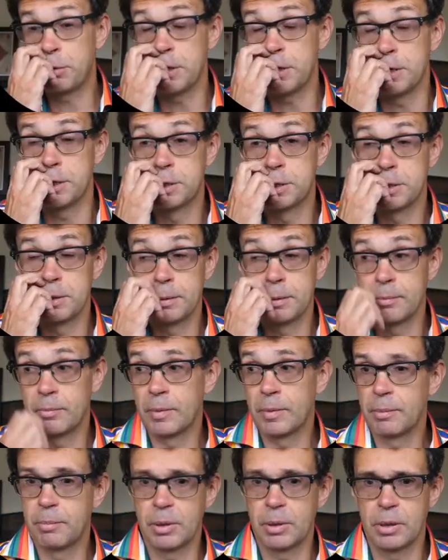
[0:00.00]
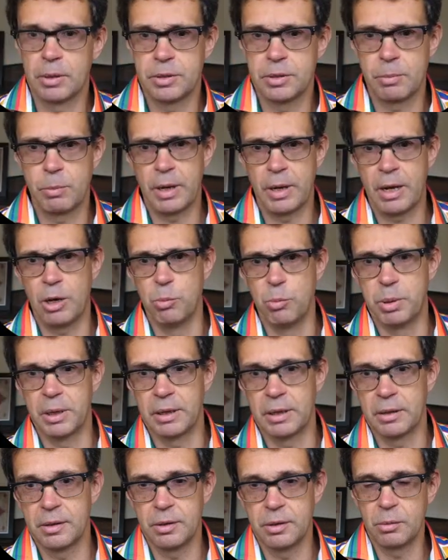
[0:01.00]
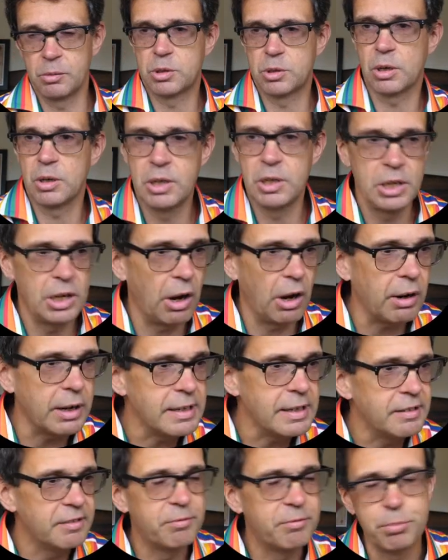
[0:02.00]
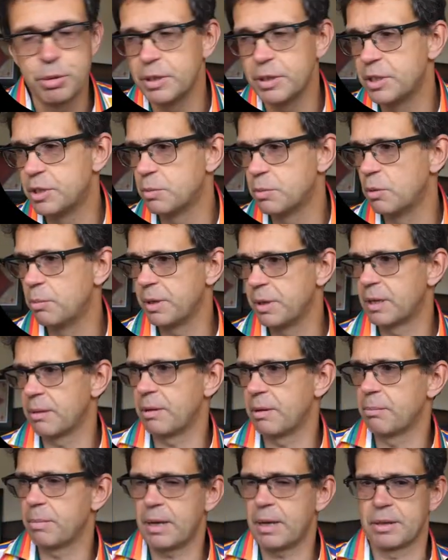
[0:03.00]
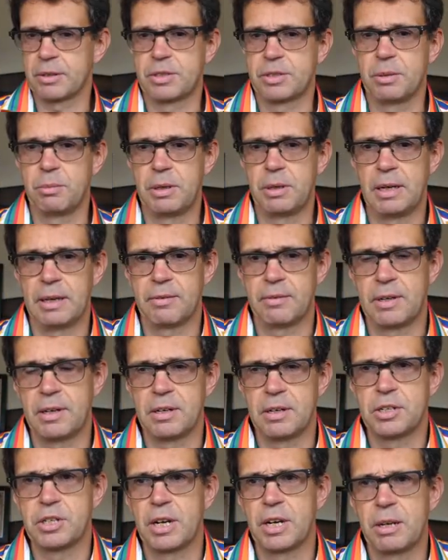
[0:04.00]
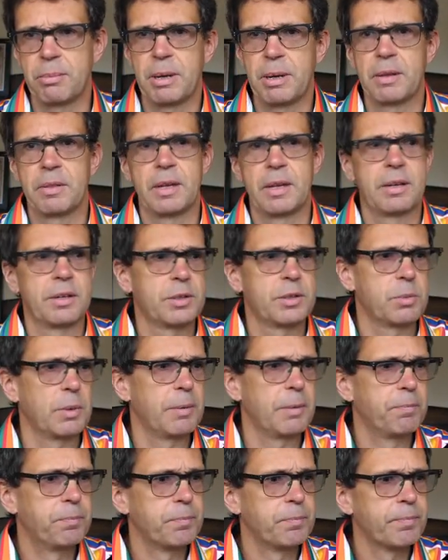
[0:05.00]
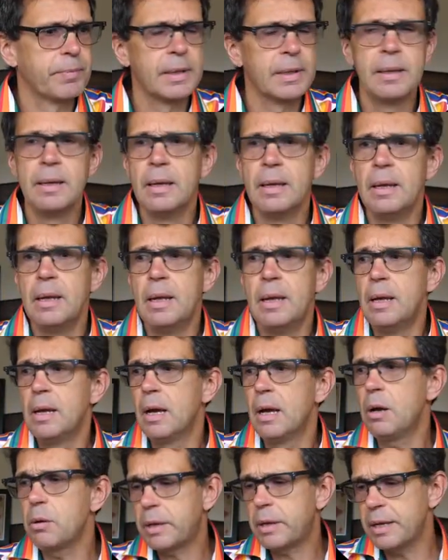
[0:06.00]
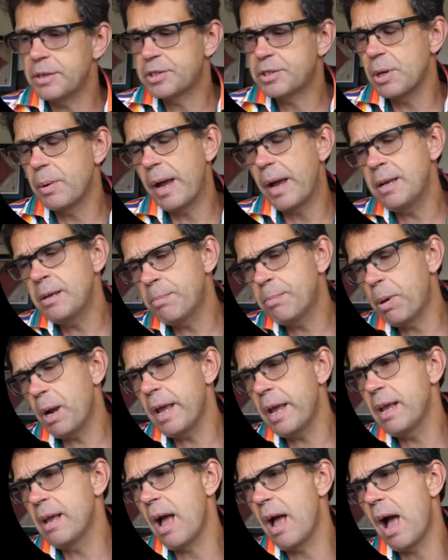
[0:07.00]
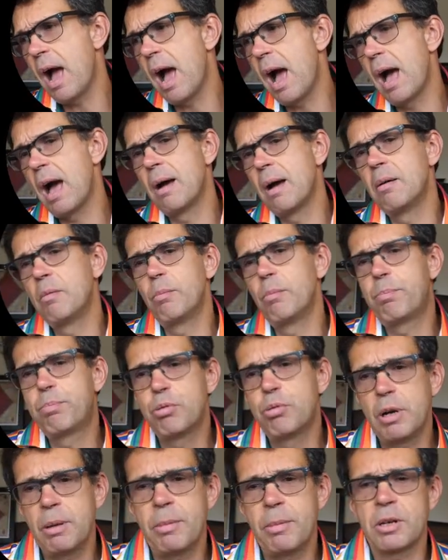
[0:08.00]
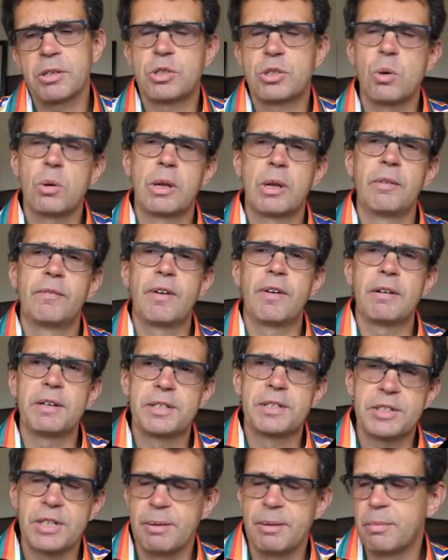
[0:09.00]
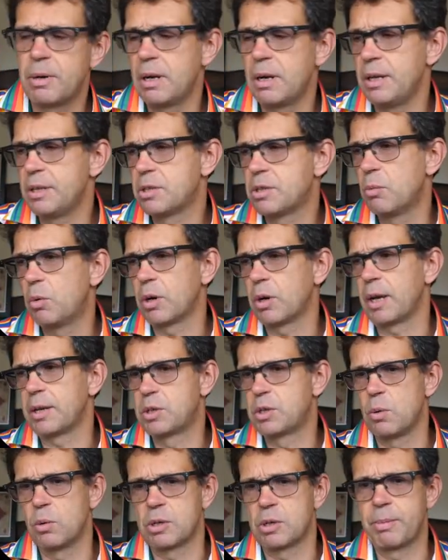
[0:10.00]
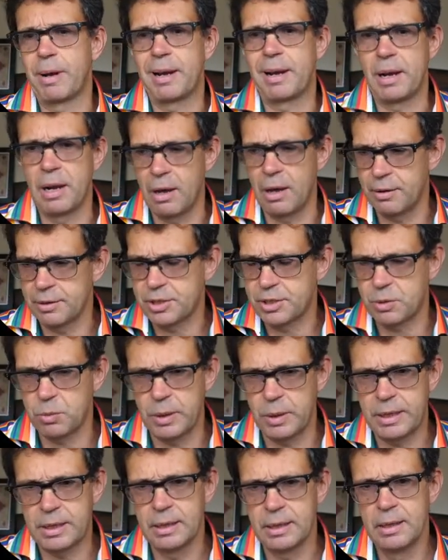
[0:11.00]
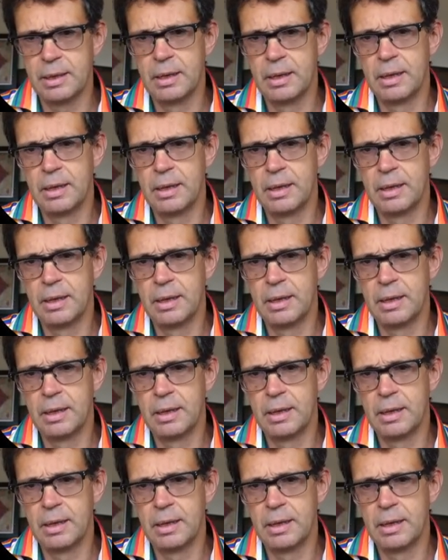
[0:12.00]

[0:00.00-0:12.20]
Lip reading: bridge, because we're hoping that live bridge will be coming back, so we'll have a little chat about that as well. Okay, so end play, pretty much talking very similarly to what I talked about last week.